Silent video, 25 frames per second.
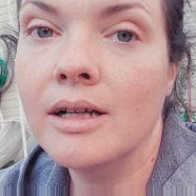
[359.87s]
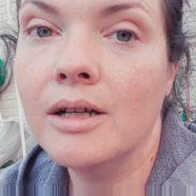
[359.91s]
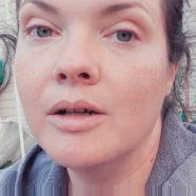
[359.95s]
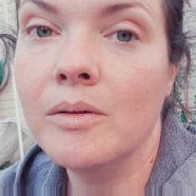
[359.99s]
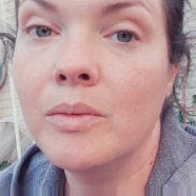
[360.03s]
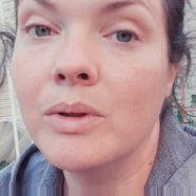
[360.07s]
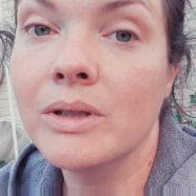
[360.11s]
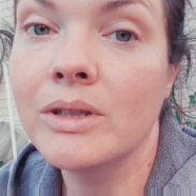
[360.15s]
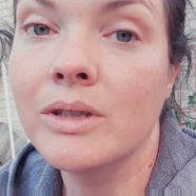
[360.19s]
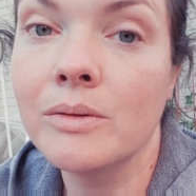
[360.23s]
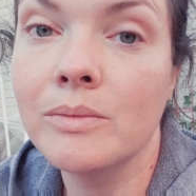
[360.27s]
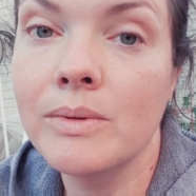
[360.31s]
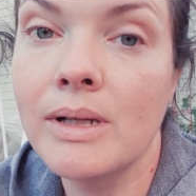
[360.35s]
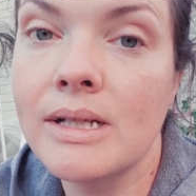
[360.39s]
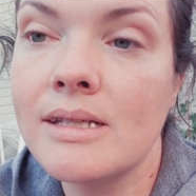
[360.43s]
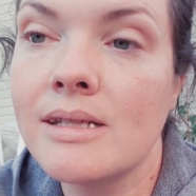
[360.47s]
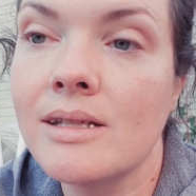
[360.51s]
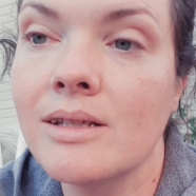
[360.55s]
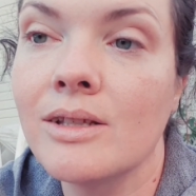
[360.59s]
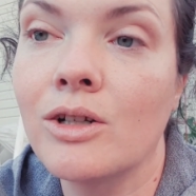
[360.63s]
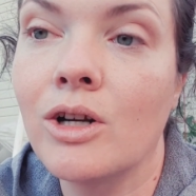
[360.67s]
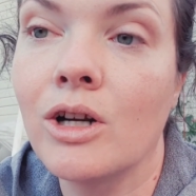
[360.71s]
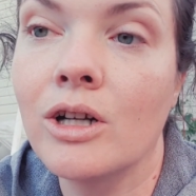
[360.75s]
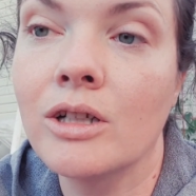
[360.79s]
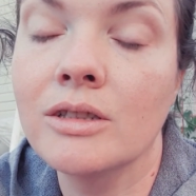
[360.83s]
what the rest of
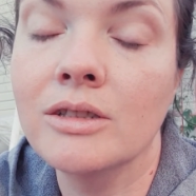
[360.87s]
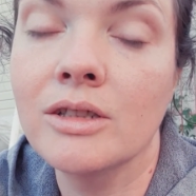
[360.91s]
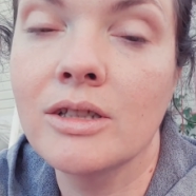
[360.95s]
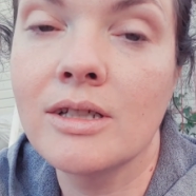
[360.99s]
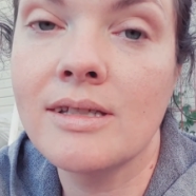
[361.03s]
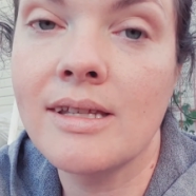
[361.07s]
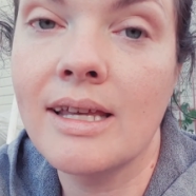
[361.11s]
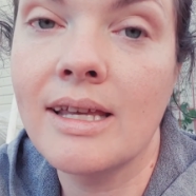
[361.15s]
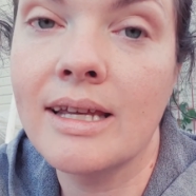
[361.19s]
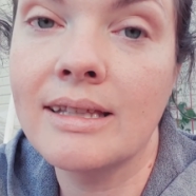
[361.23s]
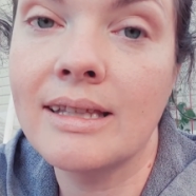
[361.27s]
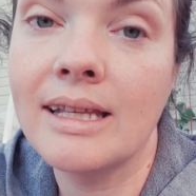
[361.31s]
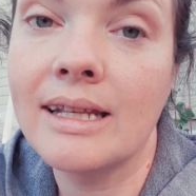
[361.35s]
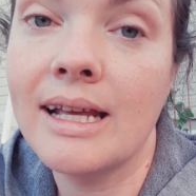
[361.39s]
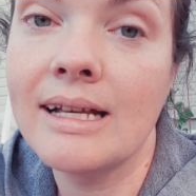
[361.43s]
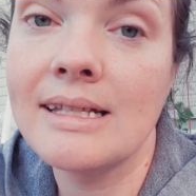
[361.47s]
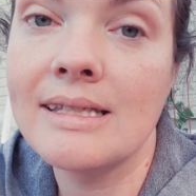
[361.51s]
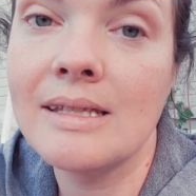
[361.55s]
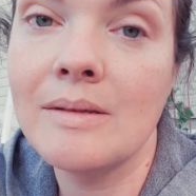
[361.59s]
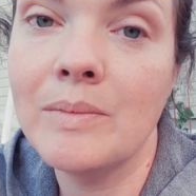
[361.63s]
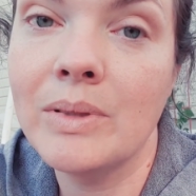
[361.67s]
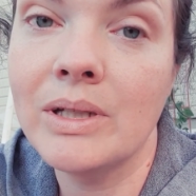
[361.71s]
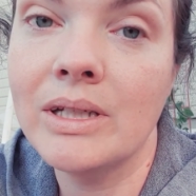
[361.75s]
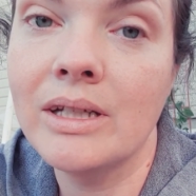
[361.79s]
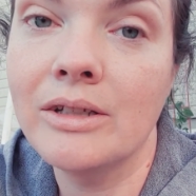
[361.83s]
the garden looks like that
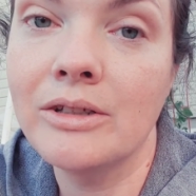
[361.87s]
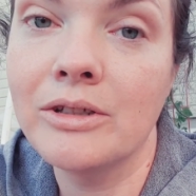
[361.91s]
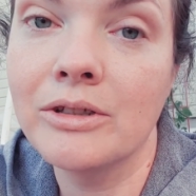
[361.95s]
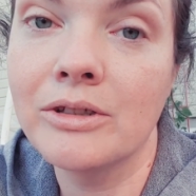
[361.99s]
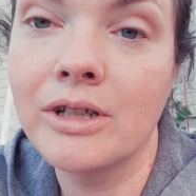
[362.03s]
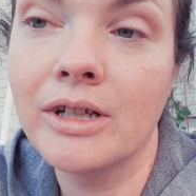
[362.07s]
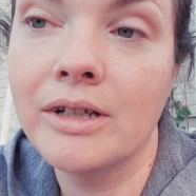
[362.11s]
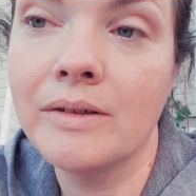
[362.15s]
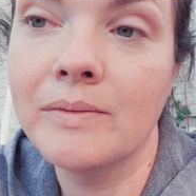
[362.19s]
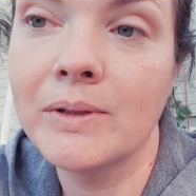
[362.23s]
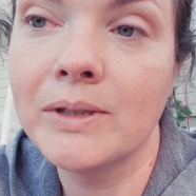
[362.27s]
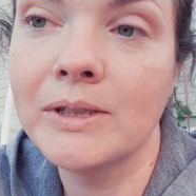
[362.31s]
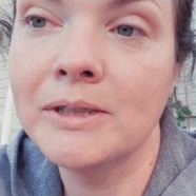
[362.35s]
hasn't been undercover.